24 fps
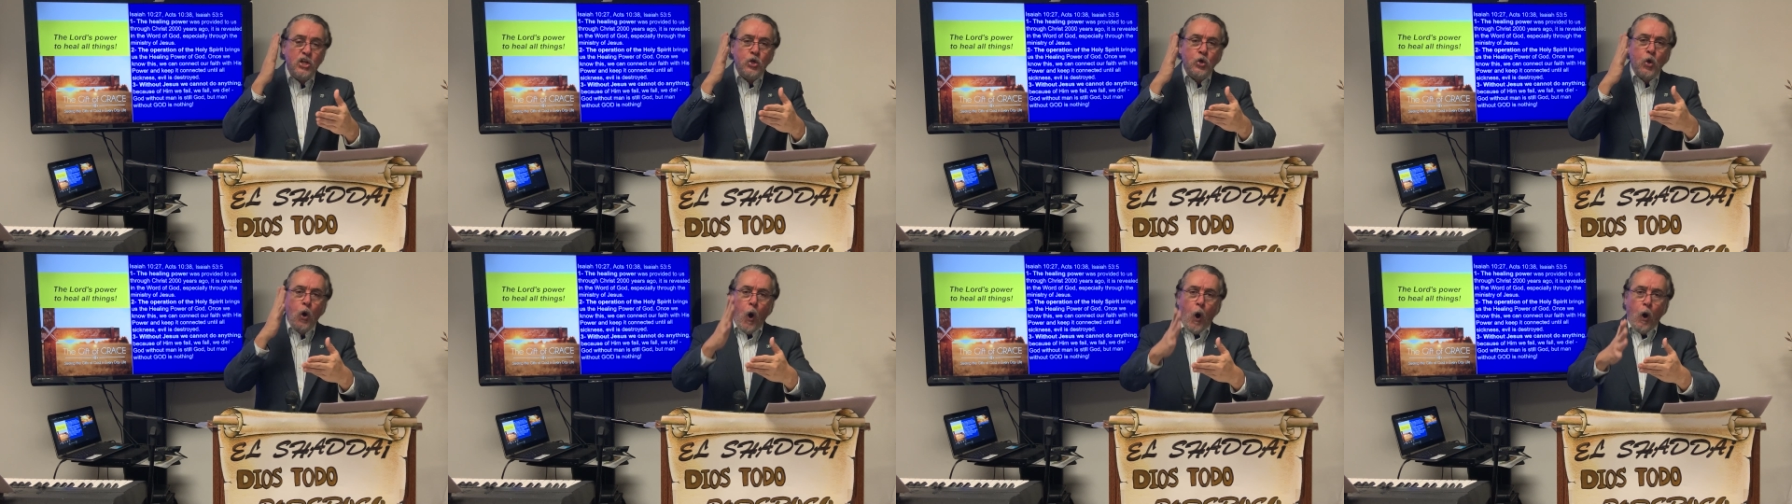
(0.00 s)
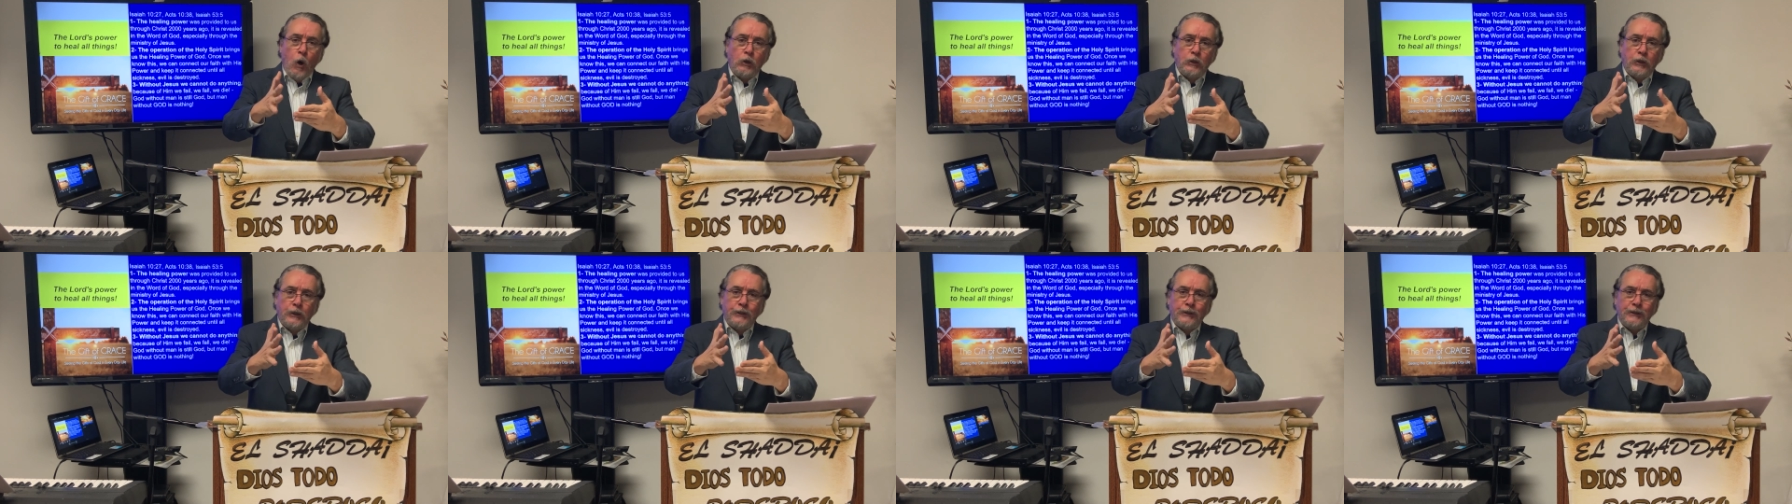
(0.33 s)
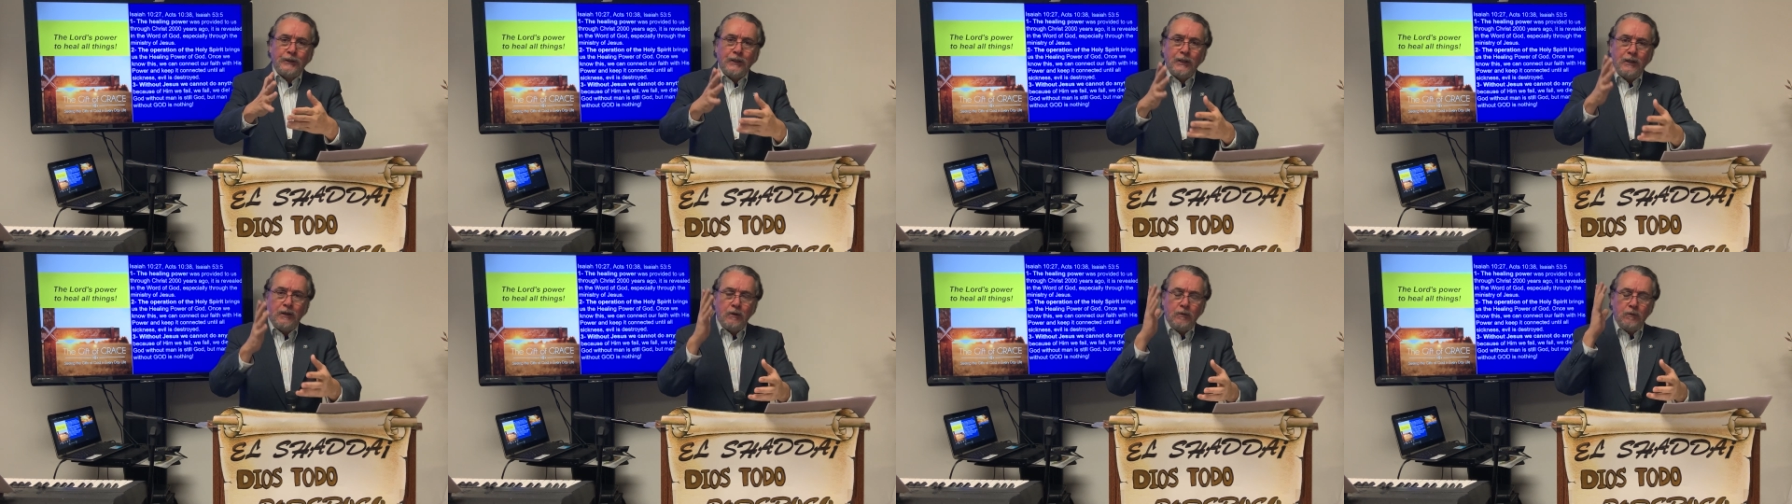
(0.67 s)
yoke,
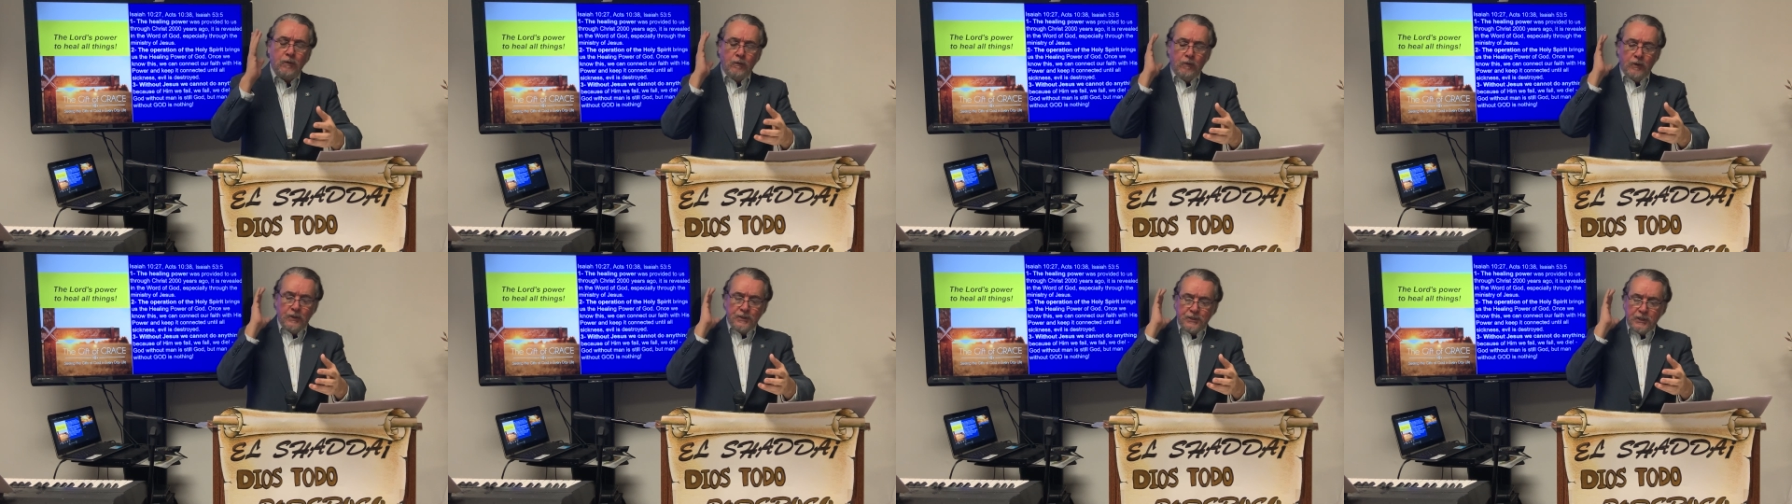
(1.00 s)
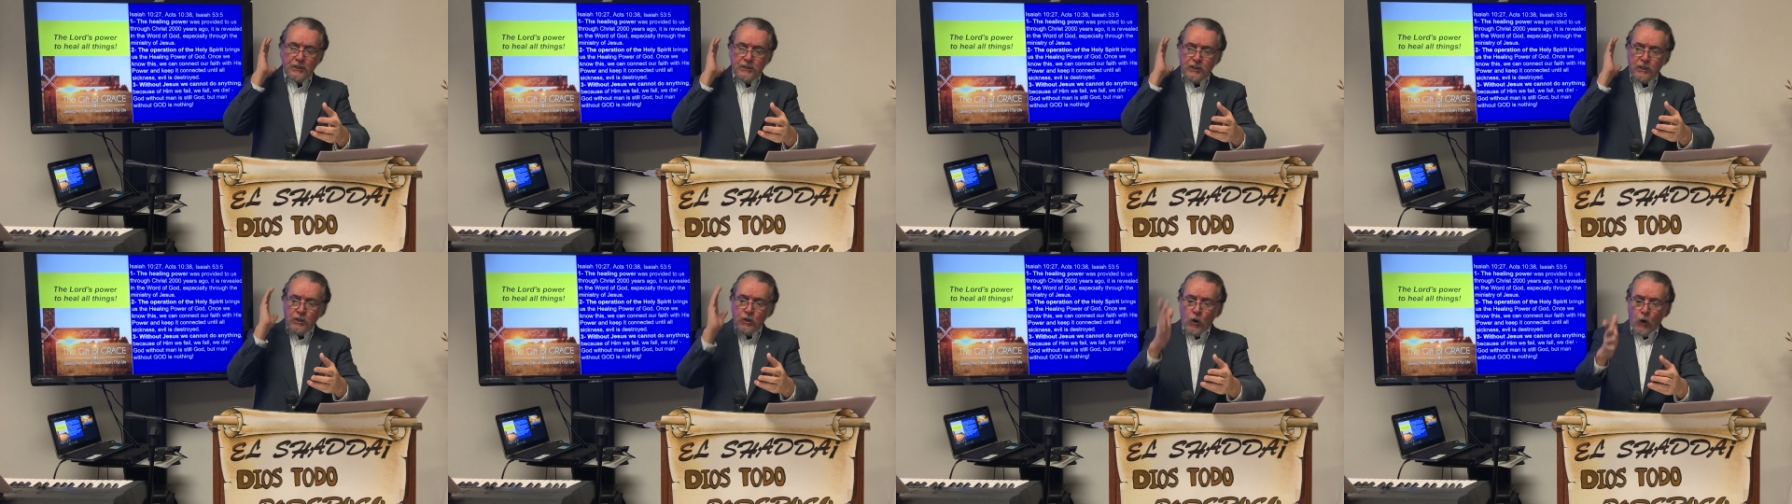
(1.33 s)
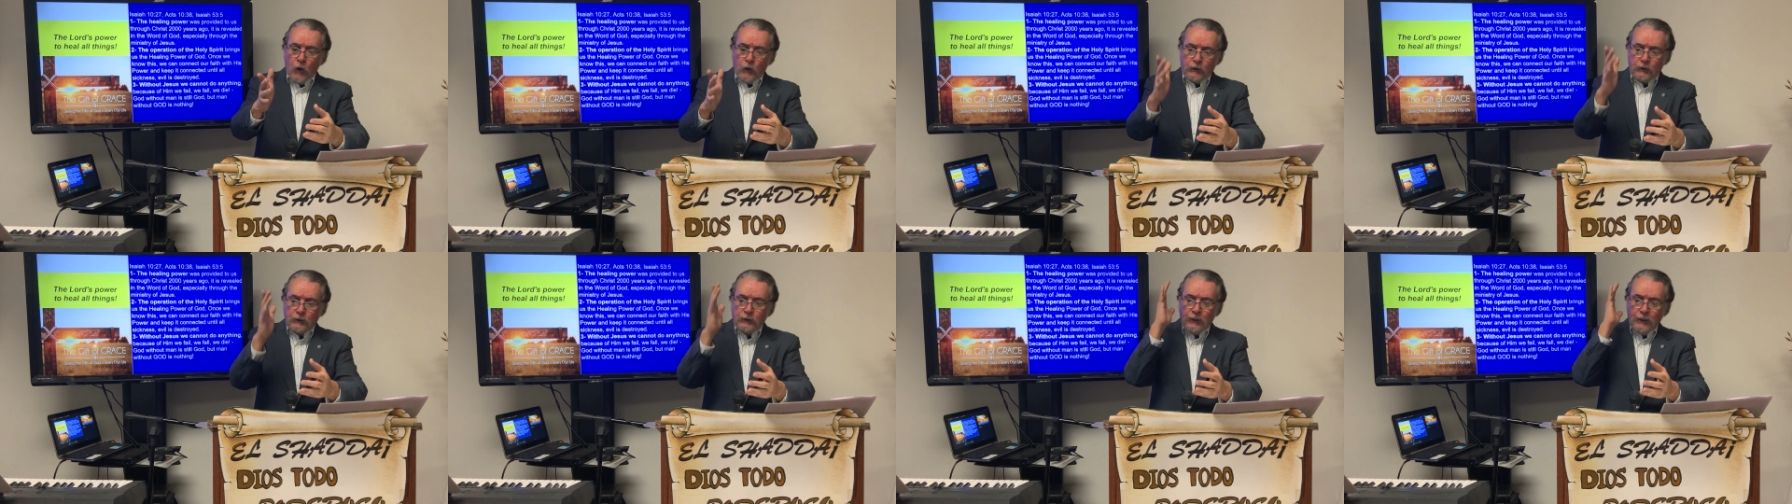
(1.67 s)
where's the
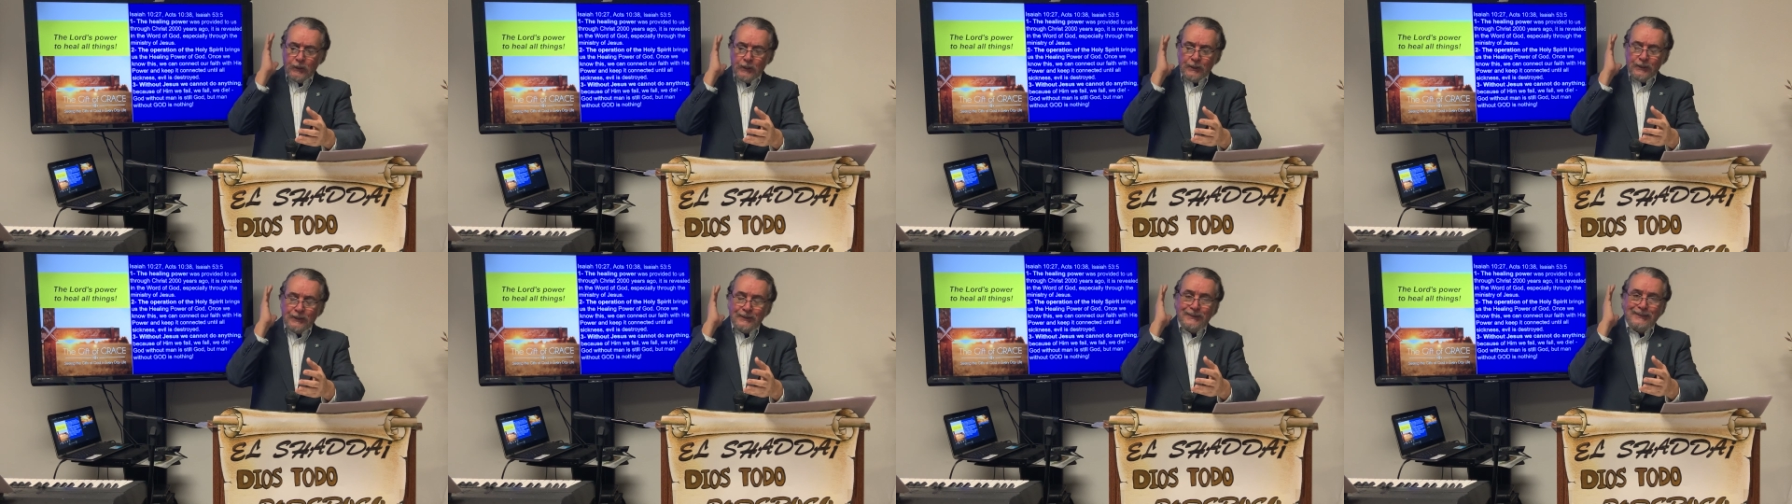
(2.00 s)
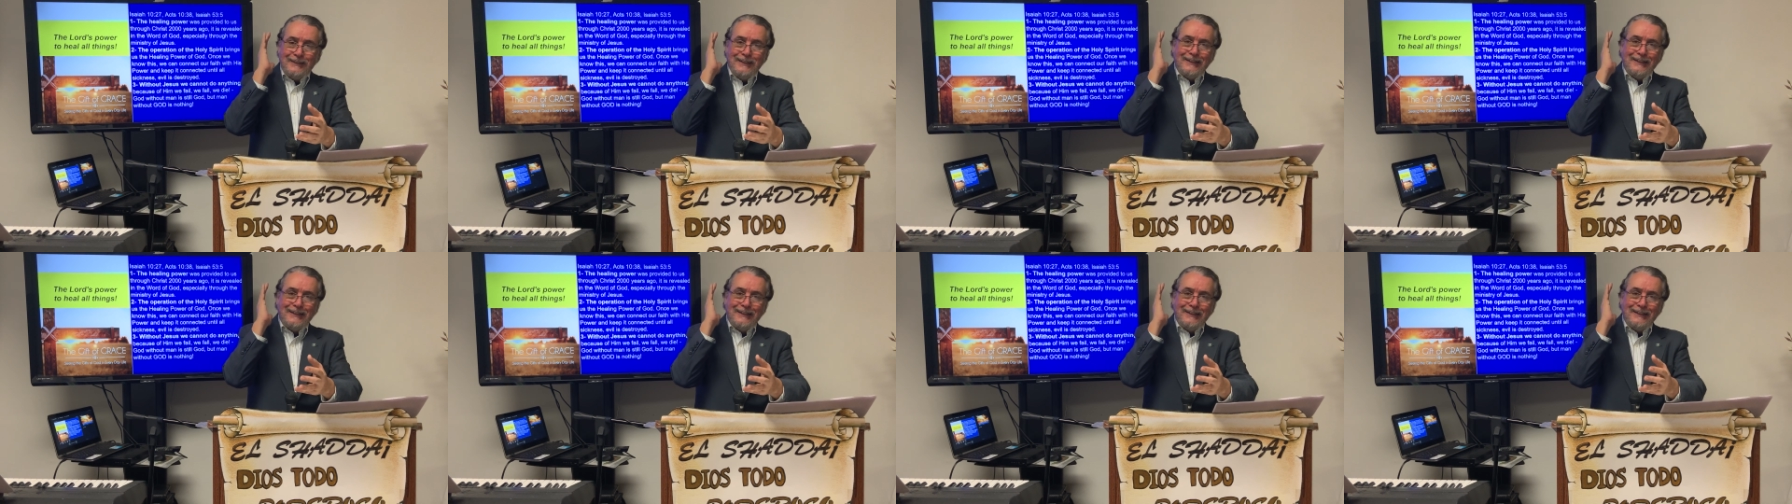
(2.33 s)
yoke?